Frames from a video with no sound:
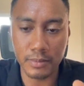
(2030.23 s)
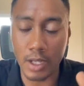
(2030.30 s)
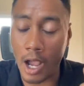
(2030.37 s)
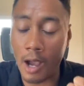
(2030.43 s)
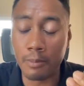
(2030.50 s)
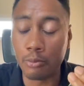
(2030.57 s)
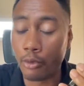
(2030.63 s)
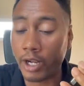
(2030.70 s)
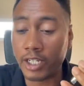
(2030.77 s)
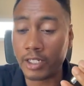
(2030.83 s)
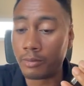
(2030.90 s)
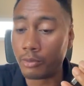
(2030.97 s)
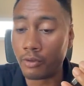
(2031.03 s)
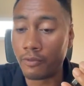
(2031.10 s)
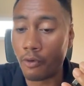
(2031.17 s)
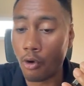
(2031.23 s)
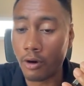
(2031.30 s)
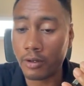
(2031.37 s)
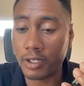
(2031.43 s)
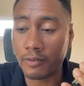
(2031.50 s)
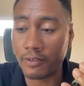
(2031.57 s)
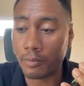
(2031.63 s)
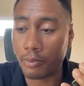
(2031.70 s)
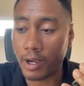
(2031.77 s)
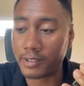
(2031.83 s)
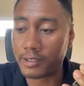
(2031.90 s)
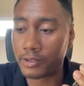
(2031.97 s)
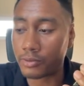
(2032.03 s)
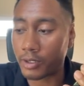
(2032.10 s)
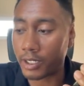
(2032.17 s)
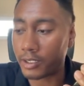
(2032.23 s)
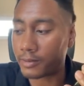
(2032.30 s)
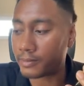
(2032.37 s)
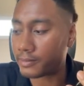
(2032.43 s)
I'm ready to move forward if the price is right.